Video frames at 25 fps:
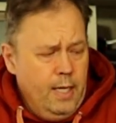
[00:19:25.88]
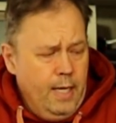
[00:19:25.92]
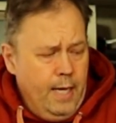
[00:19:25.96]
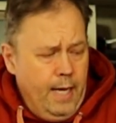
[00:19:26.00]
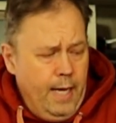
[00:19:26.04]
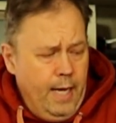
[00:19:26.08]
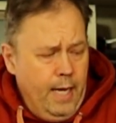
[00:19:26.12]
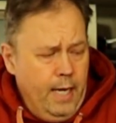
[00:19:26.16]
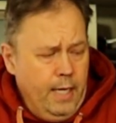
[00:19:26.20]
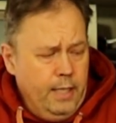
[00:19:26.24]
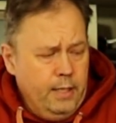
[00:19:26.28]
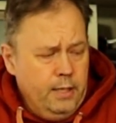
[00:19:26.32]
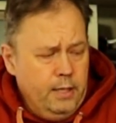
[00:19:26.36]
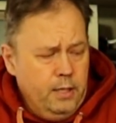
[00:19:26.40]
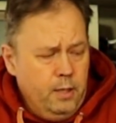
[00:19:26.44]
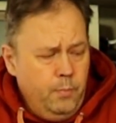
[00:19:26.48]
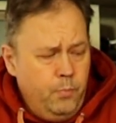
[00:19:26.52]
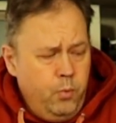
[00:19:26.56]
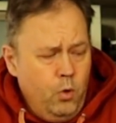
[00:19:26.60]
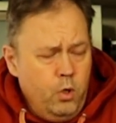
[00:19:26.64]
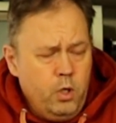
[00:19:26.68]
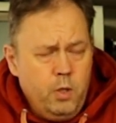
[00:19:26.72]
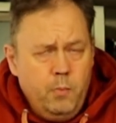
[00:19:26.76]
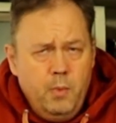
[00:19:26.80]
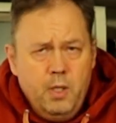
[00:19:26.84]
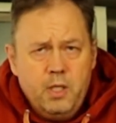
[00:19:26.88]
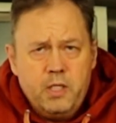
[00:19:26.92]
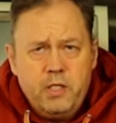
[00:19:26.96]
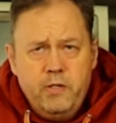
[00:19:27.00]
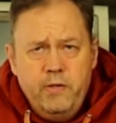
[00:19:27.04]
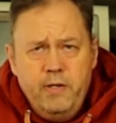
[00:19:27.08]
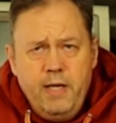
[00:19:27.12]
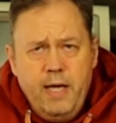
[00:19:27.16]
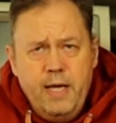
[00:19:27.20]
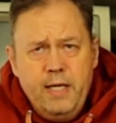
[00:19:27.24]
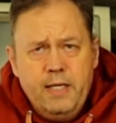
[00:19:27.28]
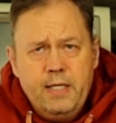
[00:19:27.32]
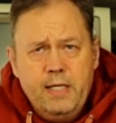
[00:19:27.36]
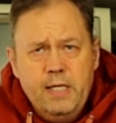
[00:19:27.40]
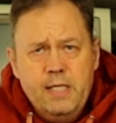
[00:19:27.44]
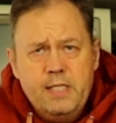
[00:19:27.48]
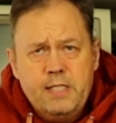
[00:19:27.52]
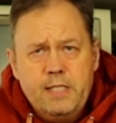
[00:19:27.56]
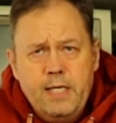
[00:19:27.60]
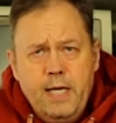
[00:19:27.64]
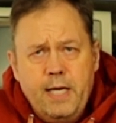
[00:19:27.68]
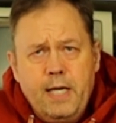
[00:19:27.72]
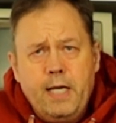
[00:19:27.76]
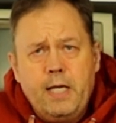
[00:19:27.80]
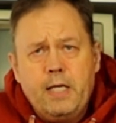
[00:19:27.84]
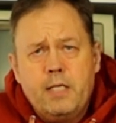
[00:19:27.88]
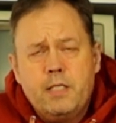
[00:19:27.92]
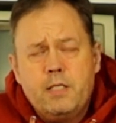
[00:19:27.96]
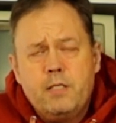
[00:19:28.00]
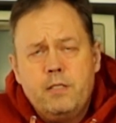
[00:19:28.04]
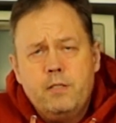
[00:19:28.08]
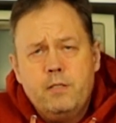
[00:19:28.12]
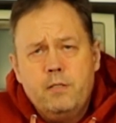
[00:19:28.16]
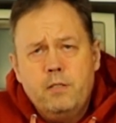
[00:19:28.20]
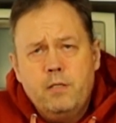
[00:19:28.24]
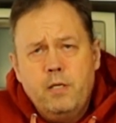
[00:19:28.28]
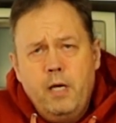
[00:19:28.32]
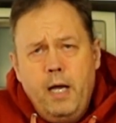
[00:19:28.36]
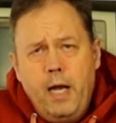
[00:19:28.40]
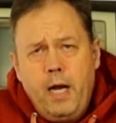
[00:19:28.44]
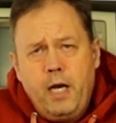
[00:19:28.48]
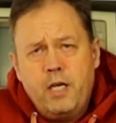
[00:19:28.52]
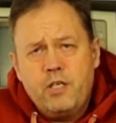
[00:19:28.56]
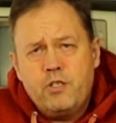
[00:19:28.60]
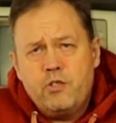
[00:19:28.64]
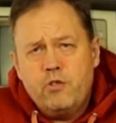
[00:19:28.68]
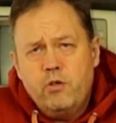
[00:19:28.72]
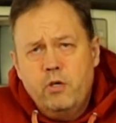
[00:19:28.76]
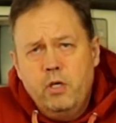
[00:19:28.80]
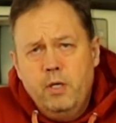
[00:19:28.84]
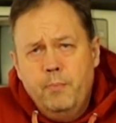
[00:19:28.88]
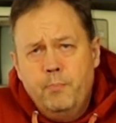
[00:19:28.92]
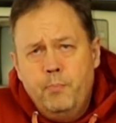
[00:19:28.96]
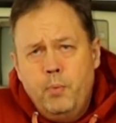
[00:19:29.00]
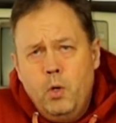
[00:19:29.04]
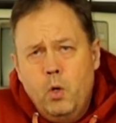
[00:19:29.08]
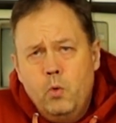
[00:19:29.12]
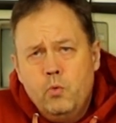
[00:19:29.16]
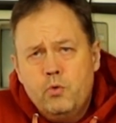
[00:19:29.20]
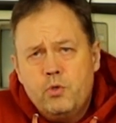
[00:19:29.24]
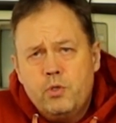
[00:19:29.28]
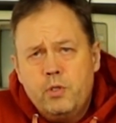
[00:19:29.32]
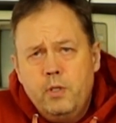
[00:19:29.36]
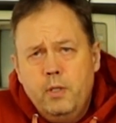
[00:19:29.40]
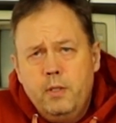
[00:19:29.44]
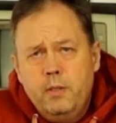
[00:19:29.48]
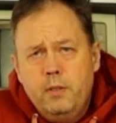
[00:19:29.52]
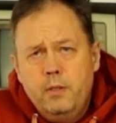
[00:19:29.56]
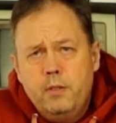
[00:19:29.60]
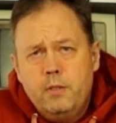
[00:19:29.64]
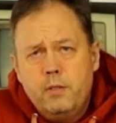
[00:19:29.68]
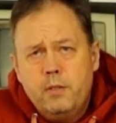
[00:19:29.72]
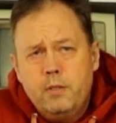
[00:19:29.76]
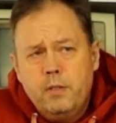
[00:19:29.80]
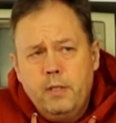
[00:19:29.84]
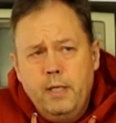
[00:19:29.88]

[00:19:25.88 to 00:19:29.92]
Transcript: And the Portable 386 actually posted,